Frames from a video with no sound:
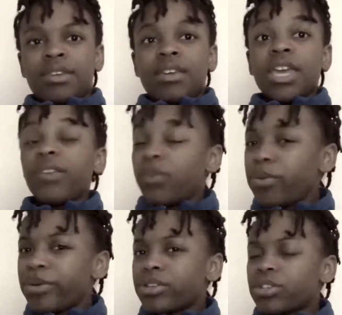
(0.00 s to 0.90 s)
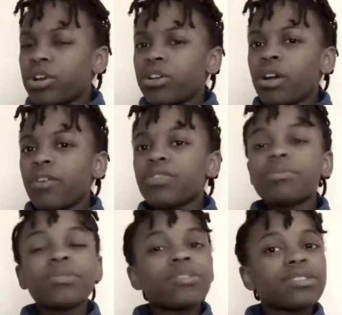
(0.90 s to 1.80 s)
If we were to turn off the
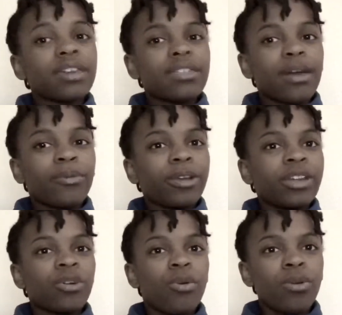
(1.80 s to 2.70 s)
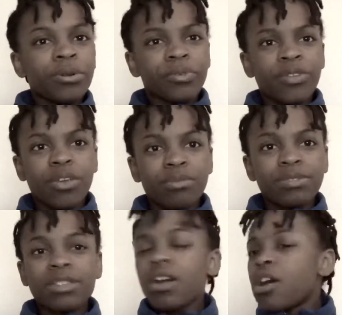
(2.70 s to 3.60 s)
music that were in horror
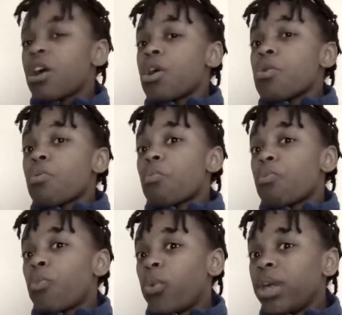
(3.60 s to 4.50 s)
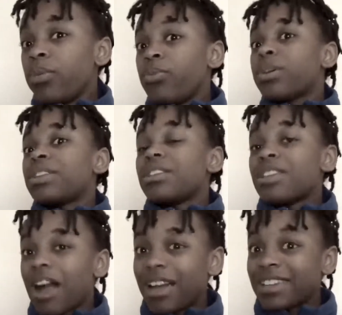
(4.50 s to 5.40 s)
films, we would
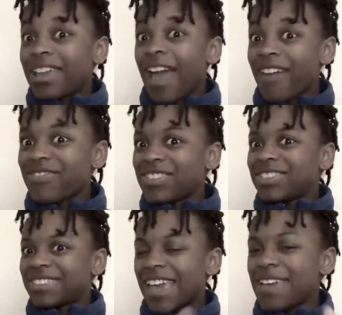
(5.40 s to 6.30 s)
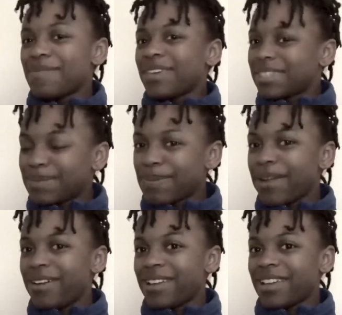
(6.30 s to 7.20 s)
not have the same
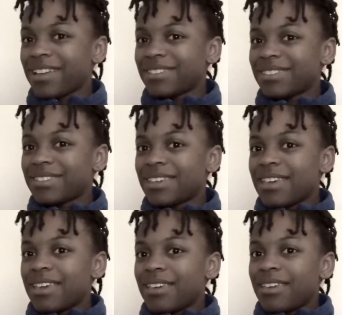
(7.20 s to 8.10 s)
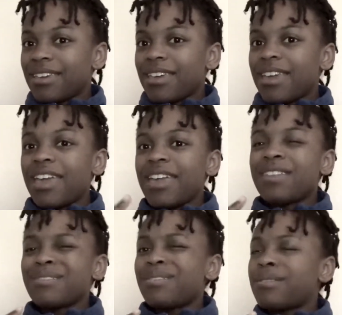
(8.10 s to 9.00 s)
experience
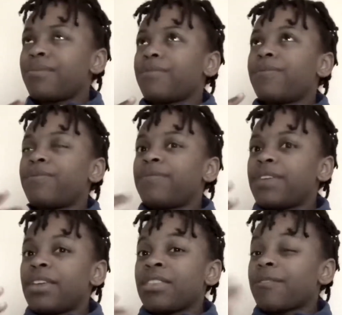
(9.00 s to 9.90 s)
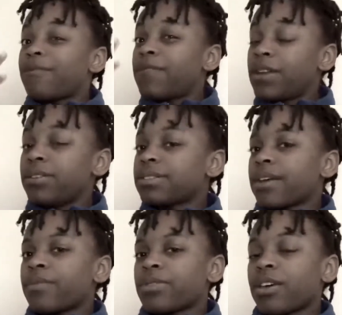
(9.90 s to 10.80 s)
in the fear
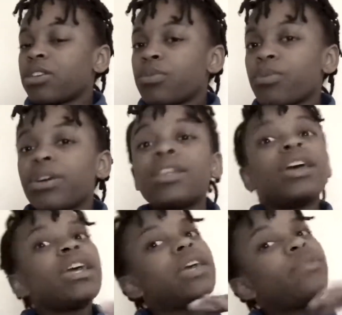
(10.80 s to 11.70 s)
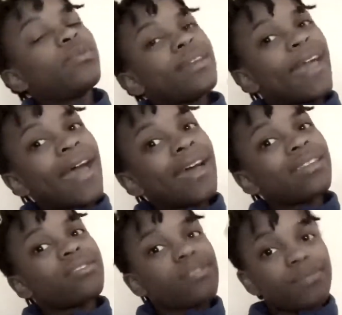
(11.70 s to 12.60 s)
level that you would if we
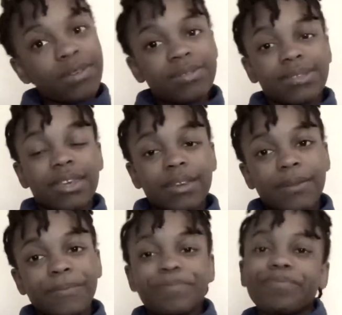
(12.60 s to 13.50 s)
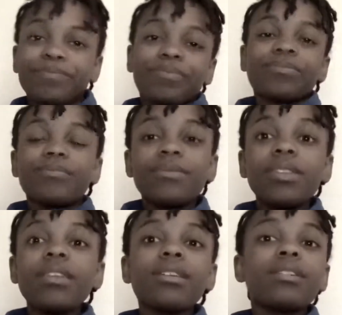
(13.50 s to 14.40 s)
had the music.
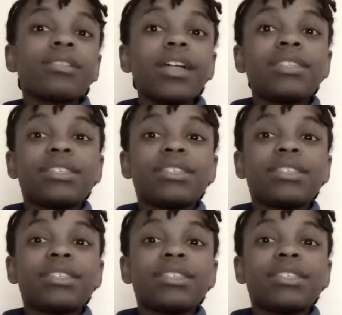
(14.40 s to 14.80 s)
Let's